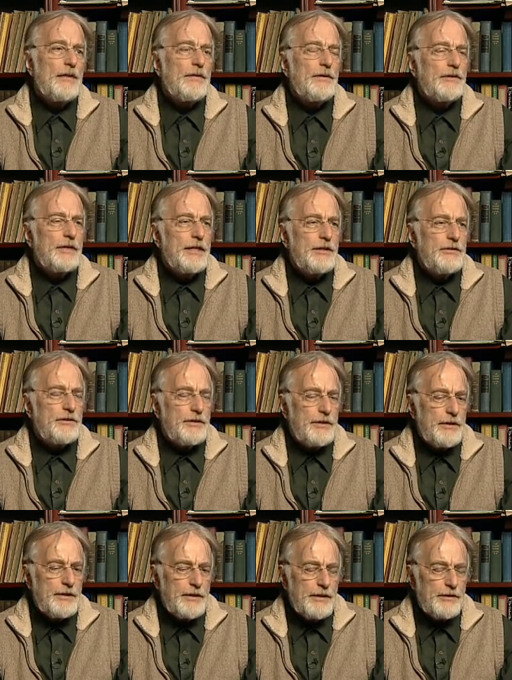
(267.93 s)
The,
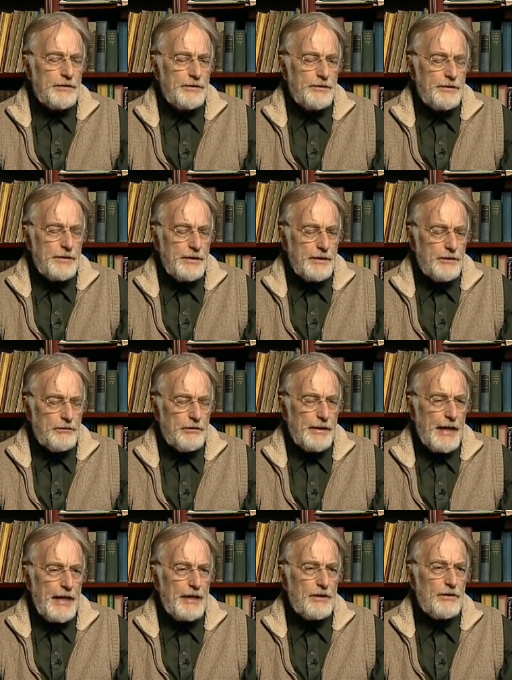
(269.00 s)
the, the
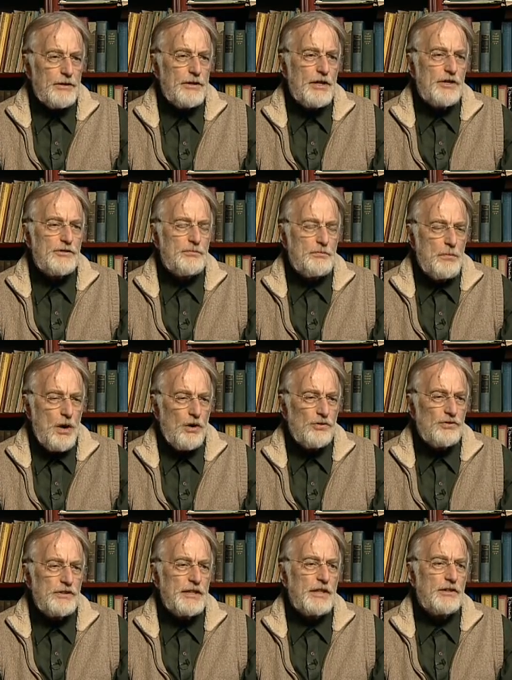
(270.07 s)
Creator is
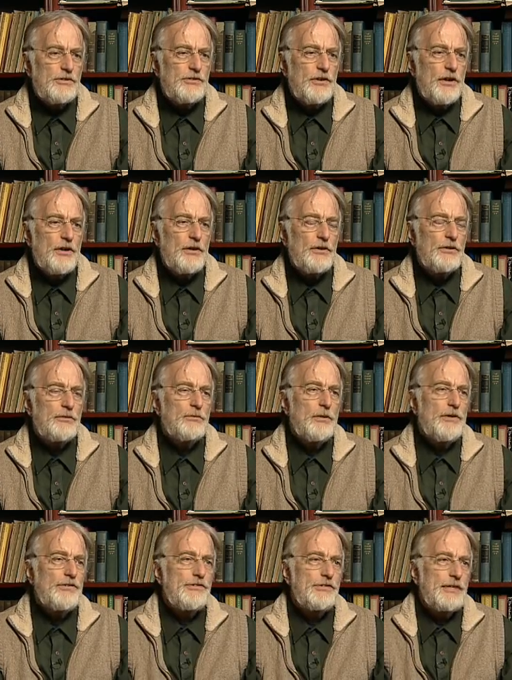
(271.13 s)
mostly concerned
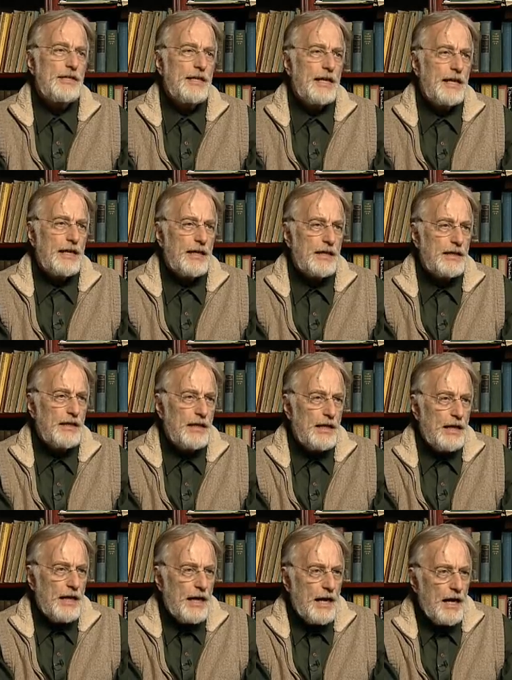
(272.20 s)
with seeing
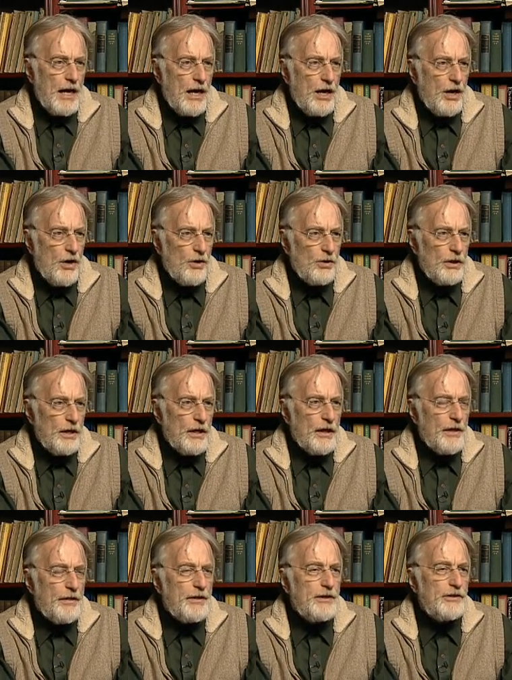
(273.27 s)
how
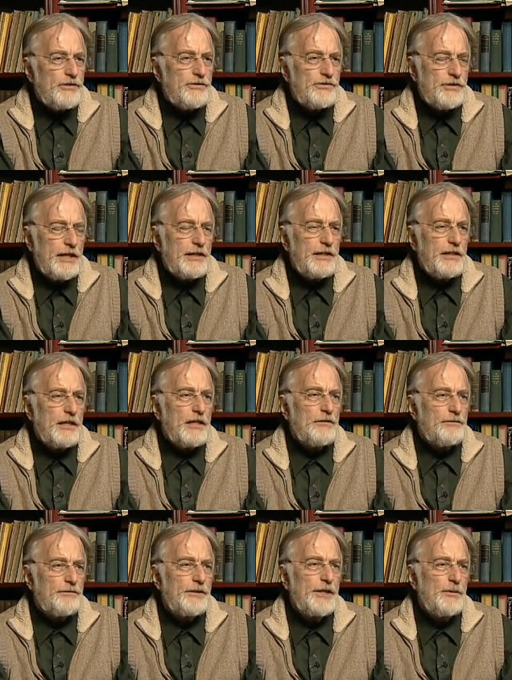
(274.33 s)
these sentient
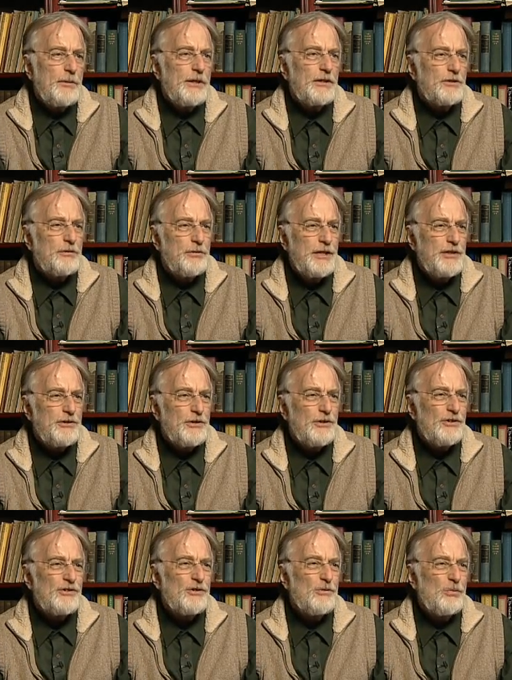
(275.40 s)
free-willed
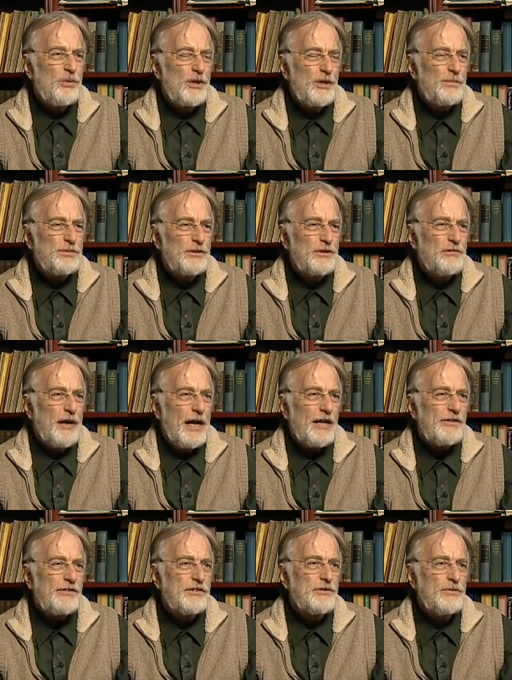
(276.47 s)
creatures will
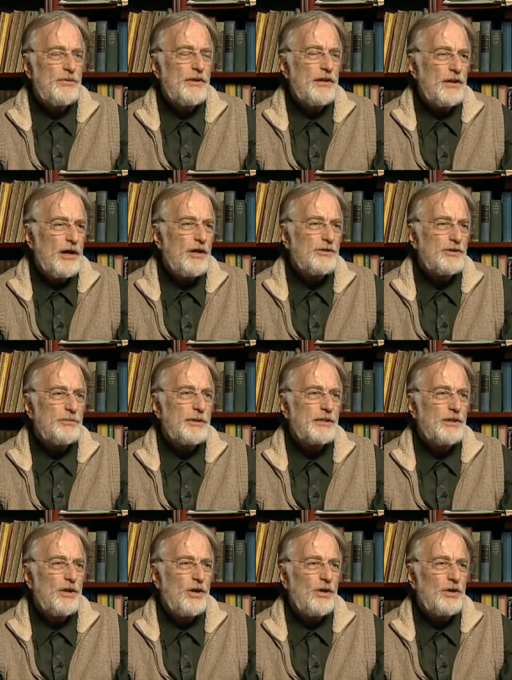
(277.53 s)
progress to their ultimate
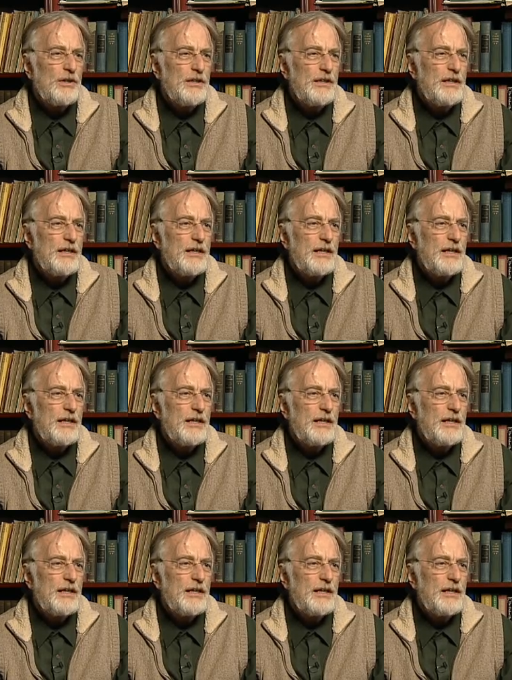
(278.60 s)
goal,